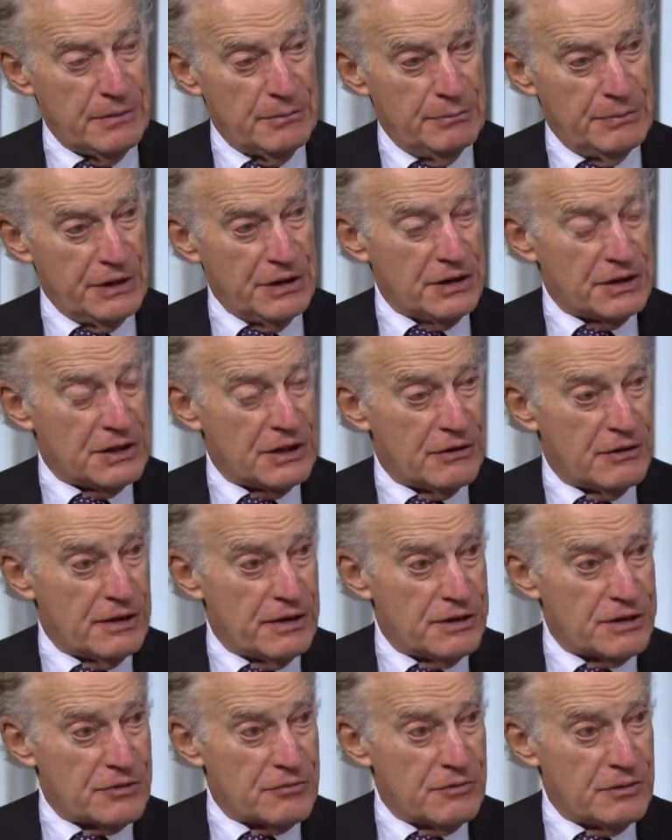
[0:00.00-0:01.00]
military
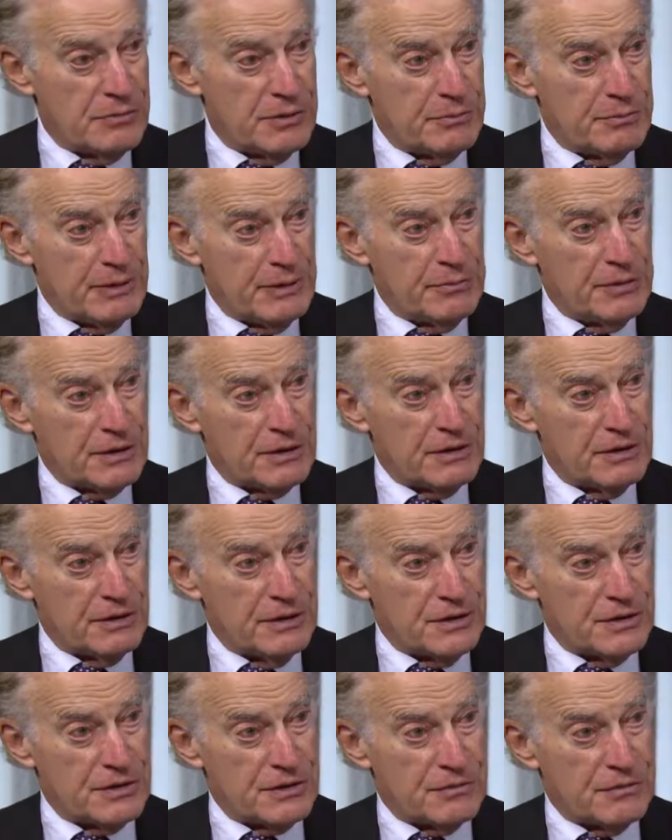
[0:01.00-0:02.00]
history, but biblical
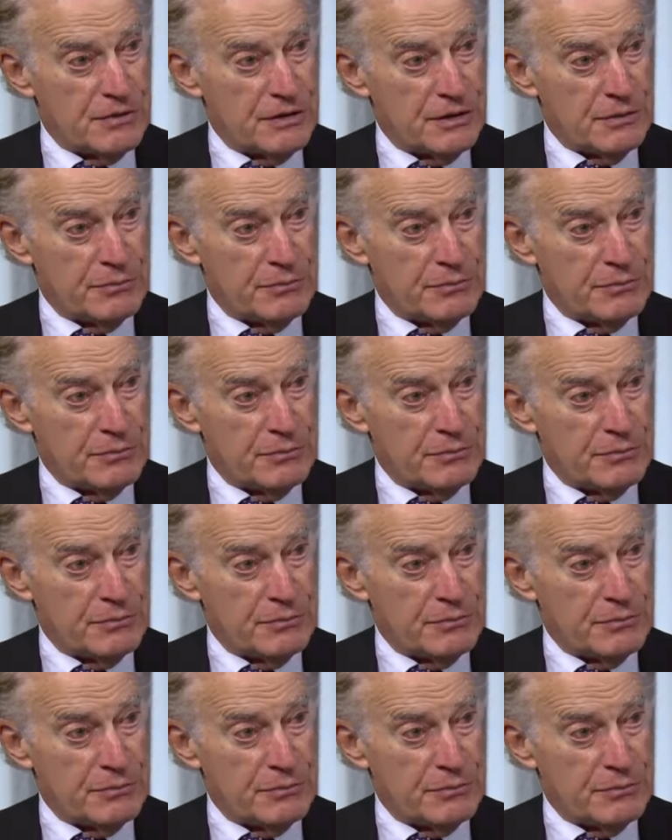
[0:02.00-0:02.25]
history,